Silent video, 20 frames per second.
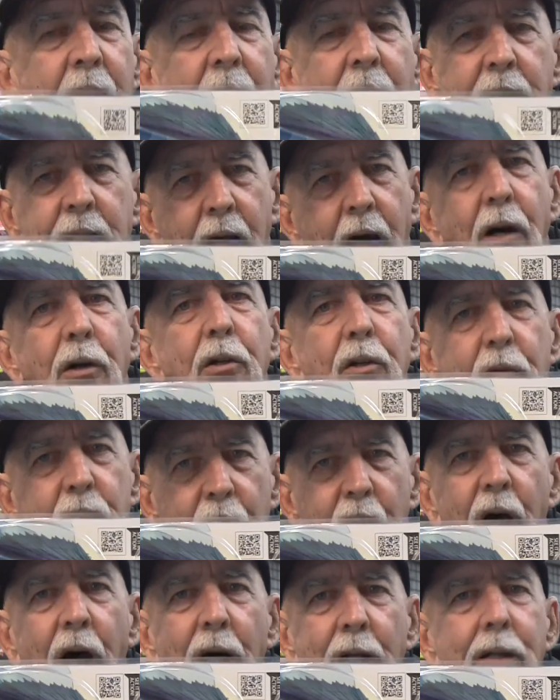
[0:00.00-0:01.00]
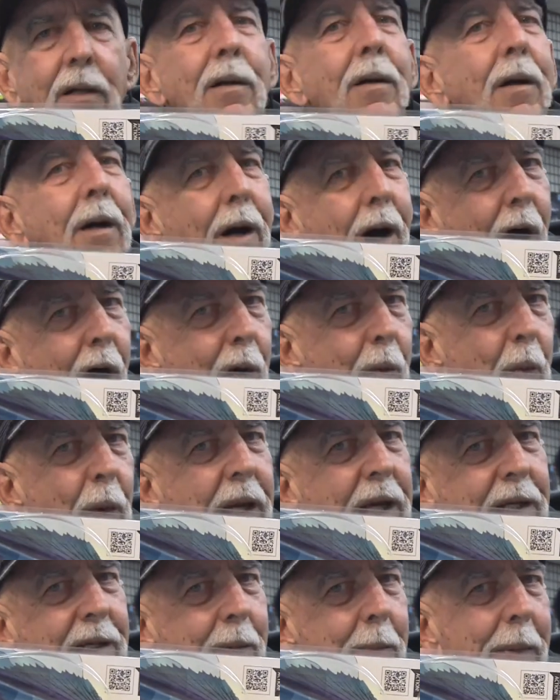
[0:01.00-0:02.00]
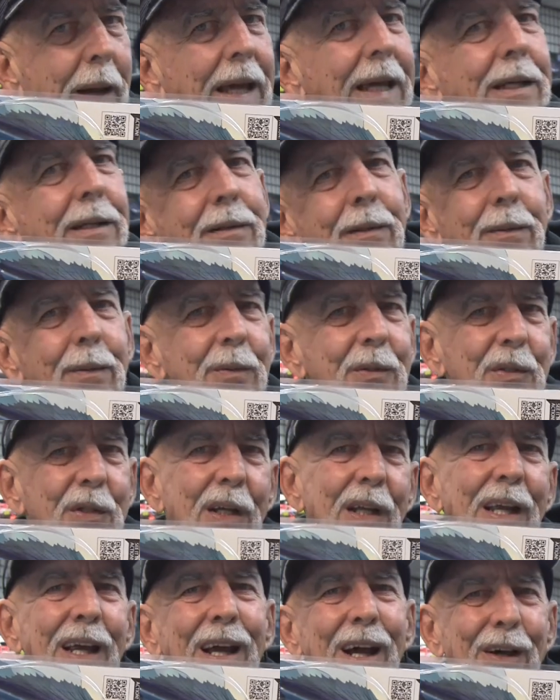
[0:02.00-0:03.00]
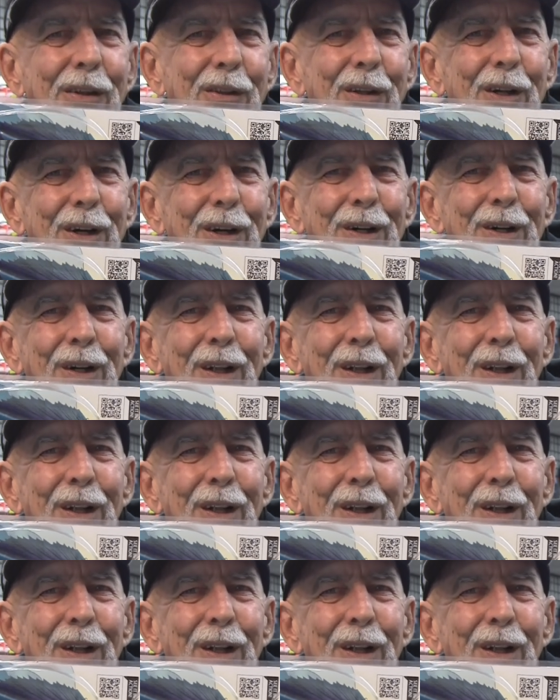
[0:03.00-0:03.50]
And now you've got a winged bait sitting out there.